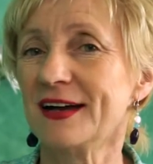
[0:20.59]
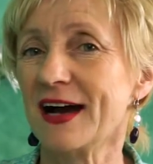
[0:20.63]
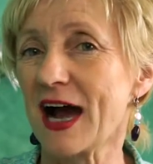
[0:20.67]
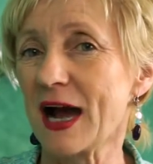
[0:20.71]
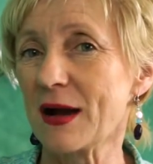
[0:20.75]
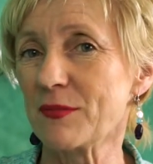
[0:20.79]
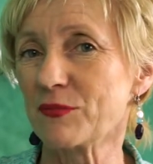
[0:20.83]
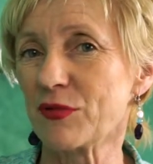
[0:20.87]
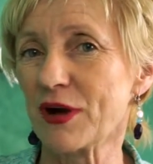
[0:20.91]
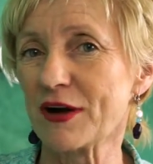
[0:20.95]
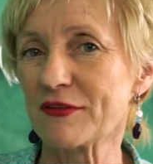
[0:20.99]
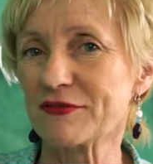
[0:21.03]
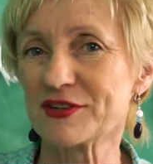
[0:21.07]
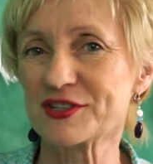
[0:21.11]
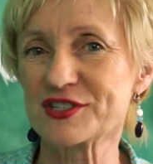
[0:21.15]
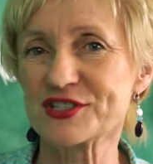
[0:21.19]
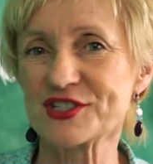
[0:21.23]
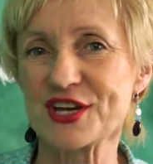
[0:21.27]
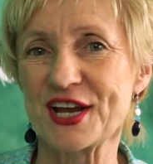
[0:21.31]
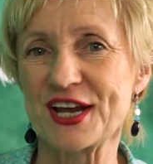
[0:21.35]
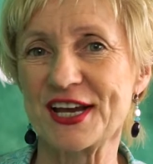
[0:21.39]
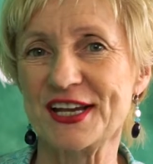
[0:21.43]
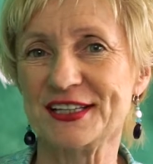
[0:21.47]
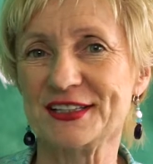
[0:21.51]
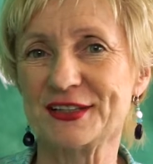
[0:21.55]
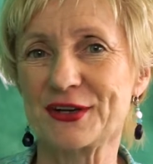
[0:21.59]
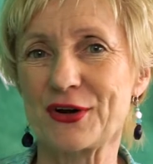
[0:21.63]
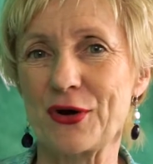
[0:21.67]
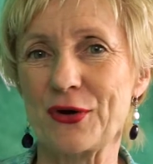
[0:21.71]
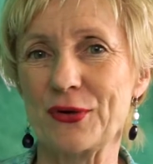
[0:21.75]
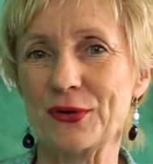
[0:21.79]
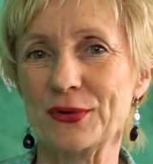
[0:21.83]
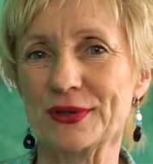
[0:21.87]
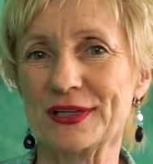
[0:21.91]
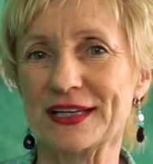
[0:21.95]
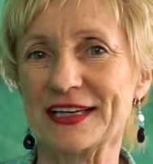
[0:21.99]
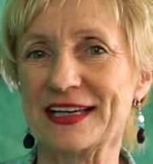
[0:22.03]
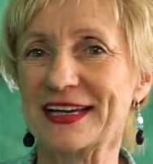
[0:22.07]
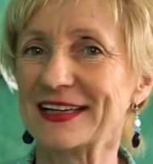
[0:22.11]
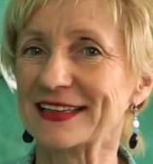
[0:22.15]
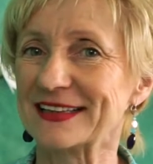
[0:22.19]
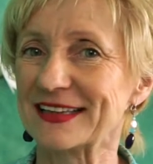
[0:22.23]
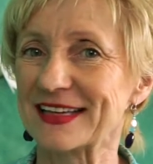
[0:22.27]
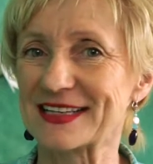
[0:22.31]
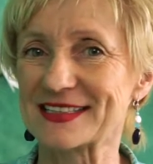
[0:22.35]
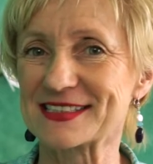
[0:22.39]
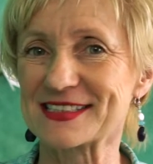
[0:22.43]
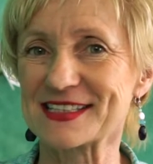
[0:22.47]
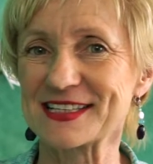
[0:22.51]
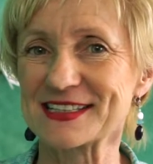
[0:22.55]
I'm Reverend Jayne Coley, and
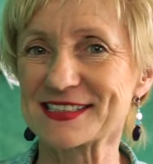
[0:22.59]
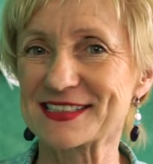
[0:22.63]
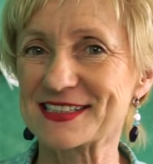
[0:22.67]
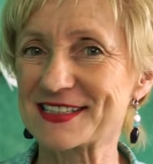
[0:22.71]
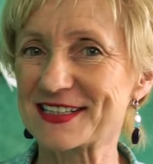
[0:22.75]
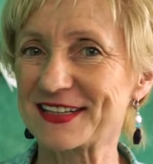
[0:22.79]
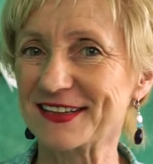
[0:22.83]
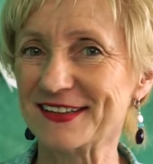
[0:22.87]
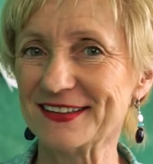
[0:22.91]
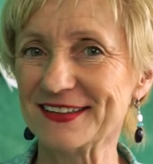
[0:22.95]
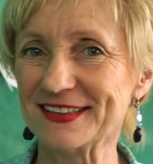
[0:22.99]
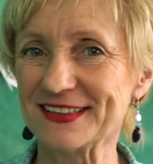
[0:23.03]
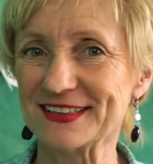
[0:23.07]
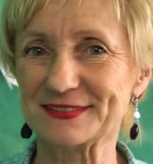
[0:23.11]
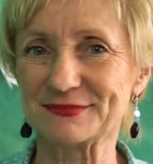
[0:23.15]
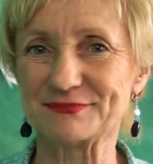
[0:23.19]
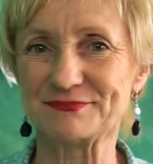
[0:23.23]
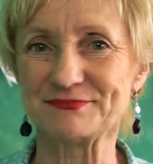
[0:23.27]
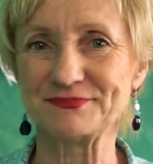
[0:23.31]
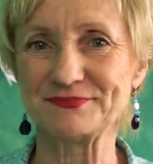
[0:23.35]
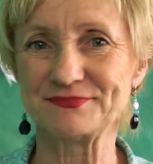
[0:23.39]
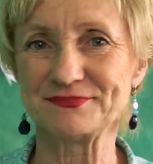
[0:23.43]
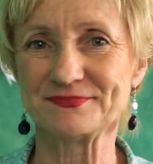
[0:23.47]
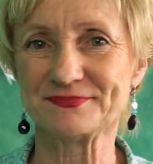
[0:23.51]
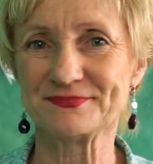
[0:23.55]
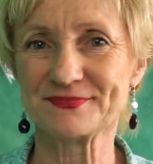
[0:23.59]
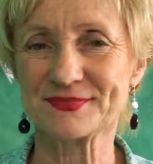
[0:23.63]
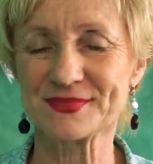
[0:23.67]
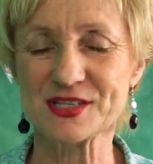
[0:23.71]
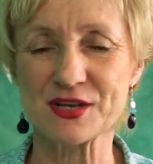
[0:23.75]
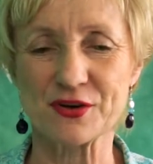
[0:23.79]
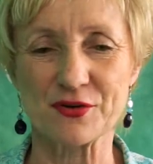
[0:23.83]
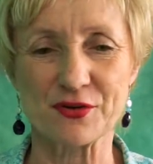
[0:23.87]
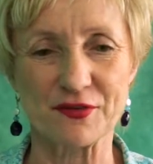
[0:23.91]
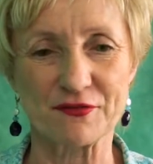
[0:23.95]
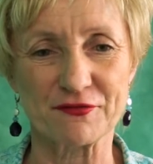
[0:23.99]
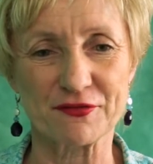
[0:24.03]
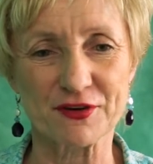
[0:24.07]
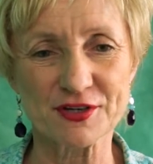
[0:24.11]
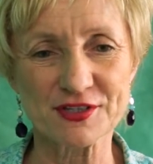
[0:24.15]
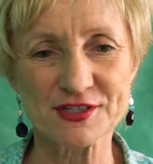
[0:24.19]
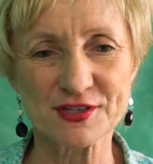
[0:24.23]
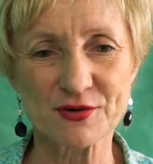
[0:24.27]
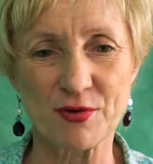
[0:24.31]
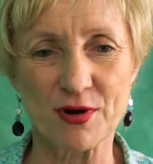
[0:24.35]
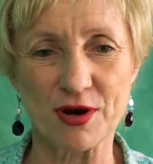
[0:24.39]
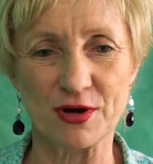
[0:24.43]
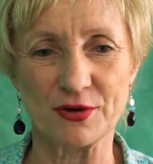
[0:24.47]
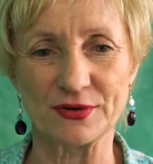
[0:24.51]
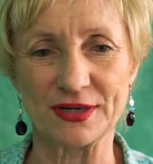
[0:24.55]
let's get started. So the
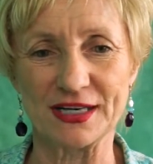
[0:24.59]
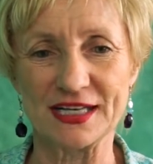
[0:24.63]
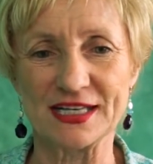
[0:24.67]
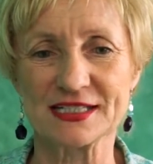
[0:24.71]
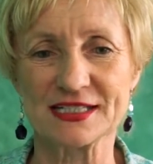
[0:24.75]
first quote